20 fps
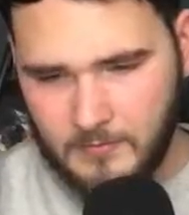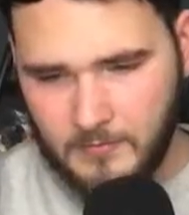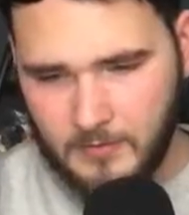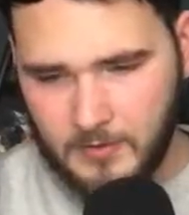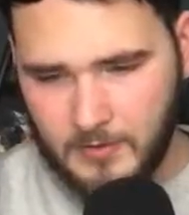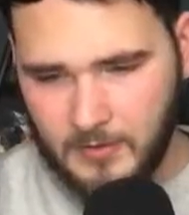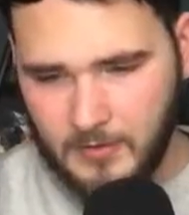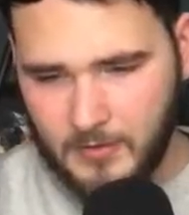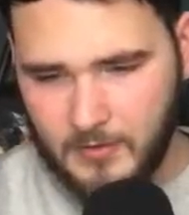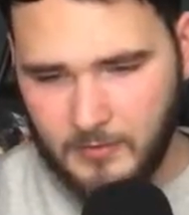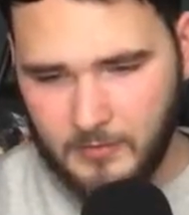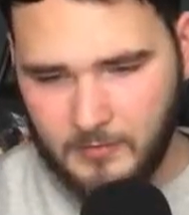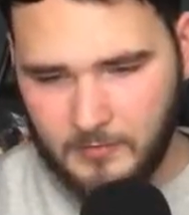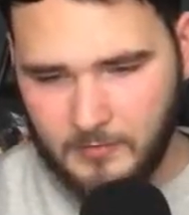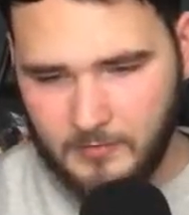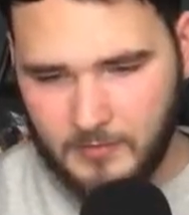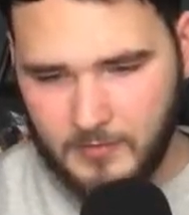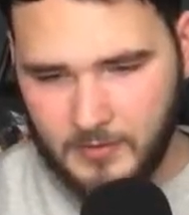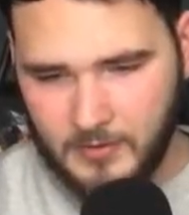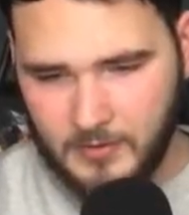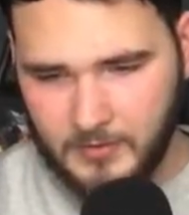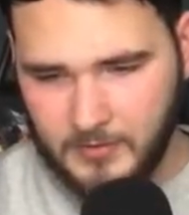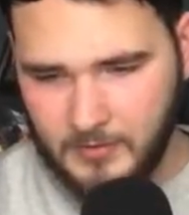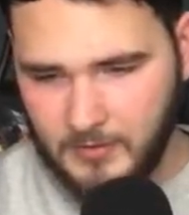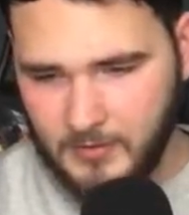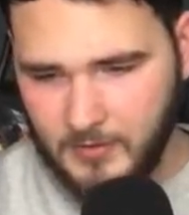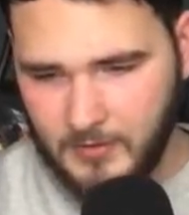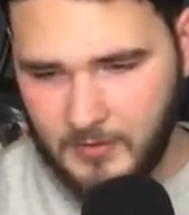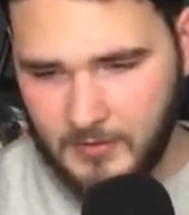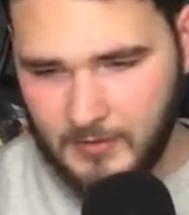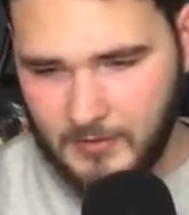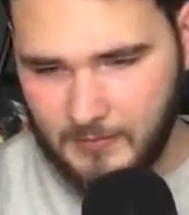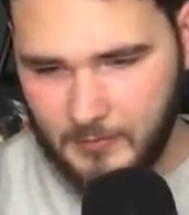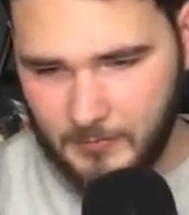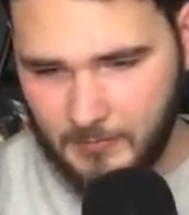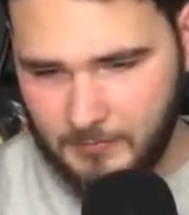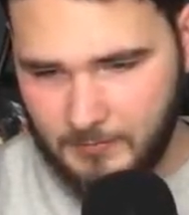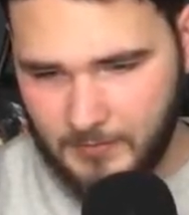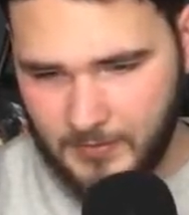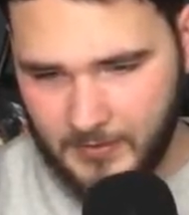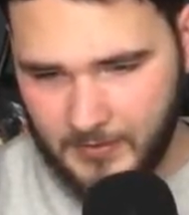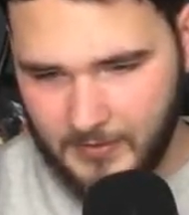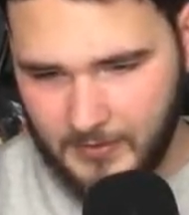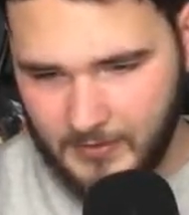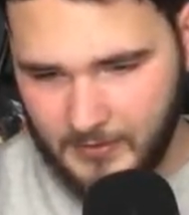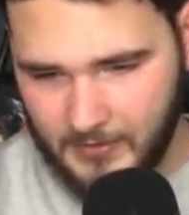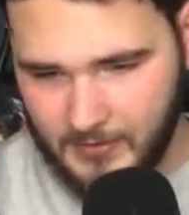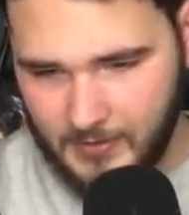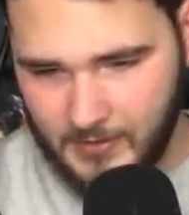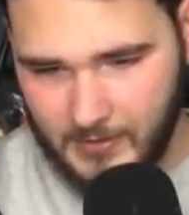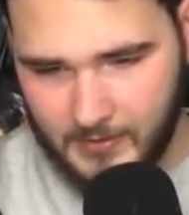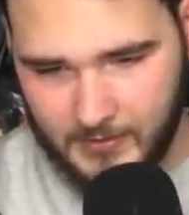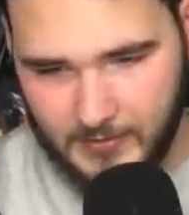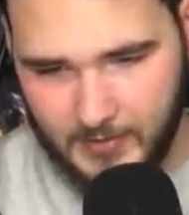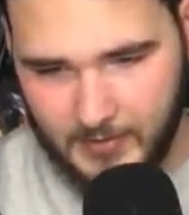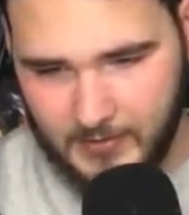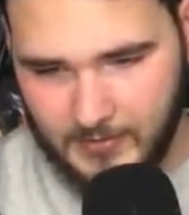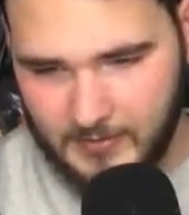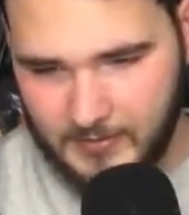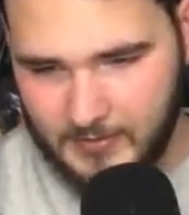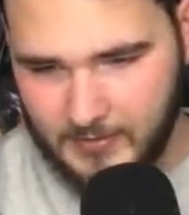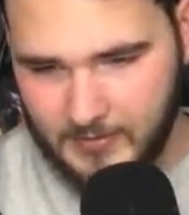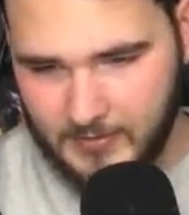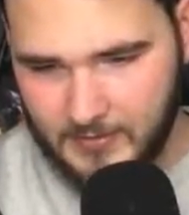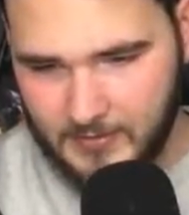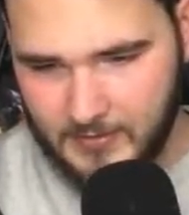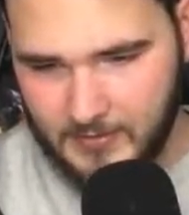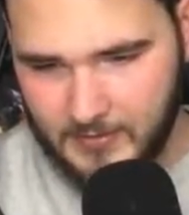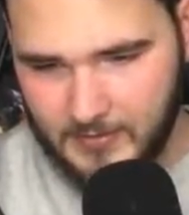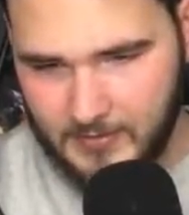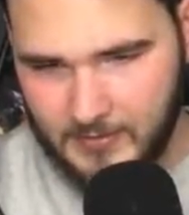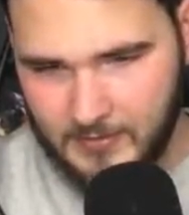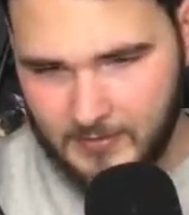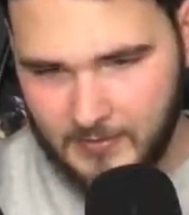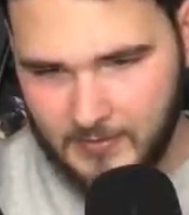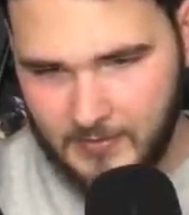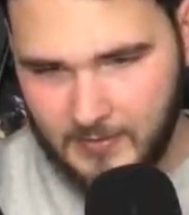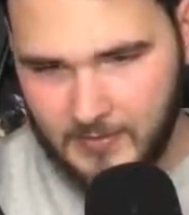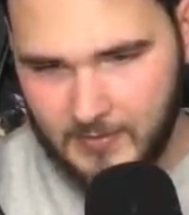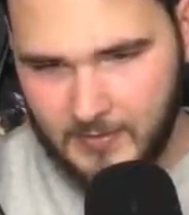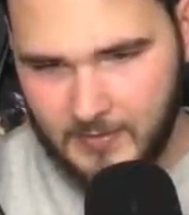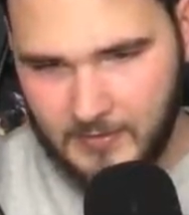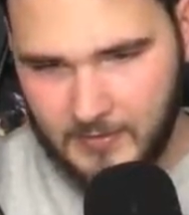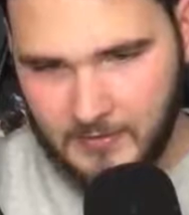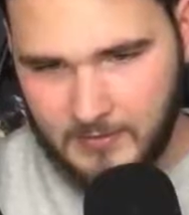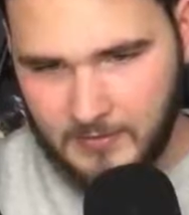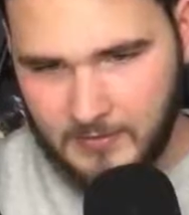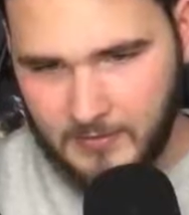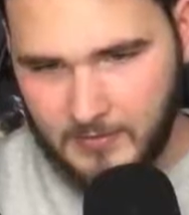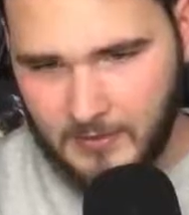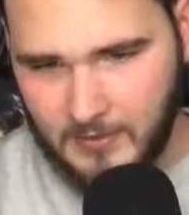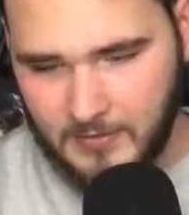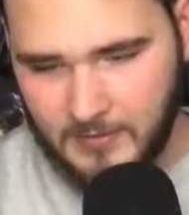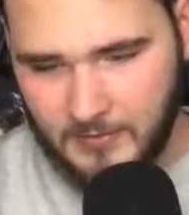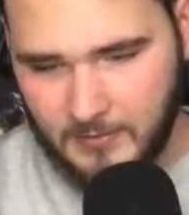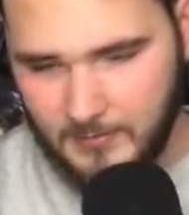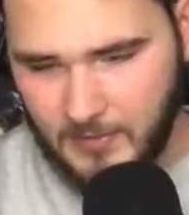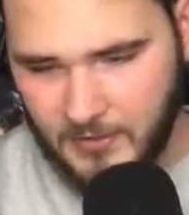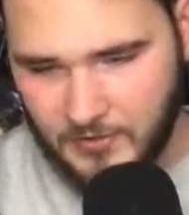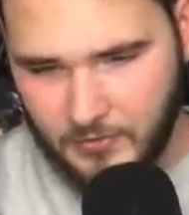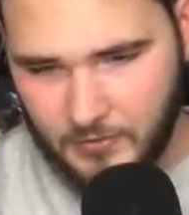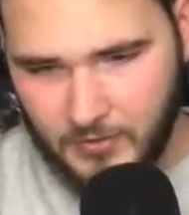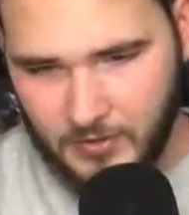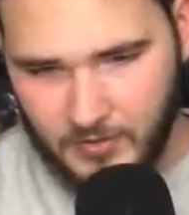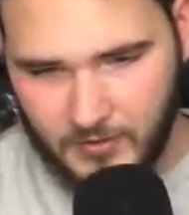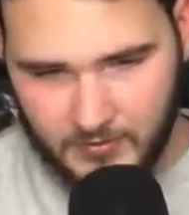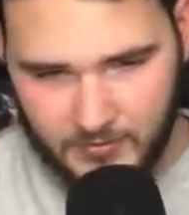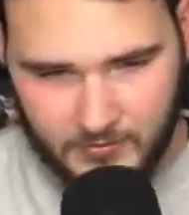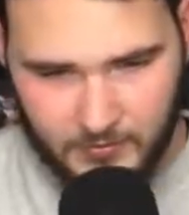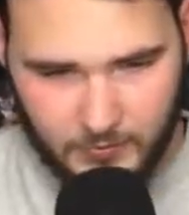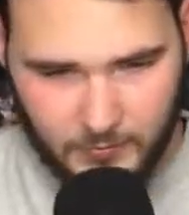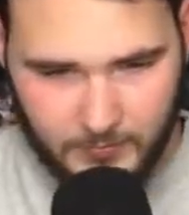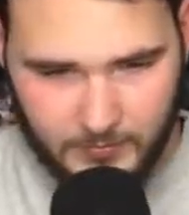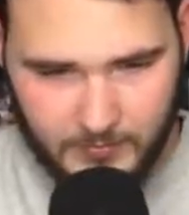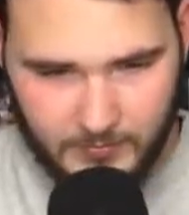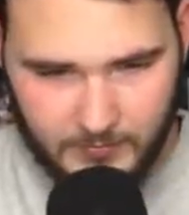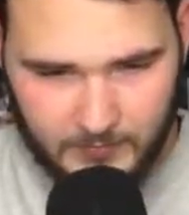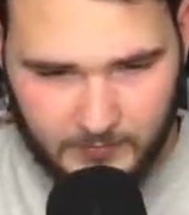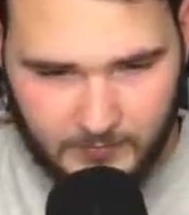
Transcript: Alright, I don't think I'll ever play that again. That's a special kind of stupid.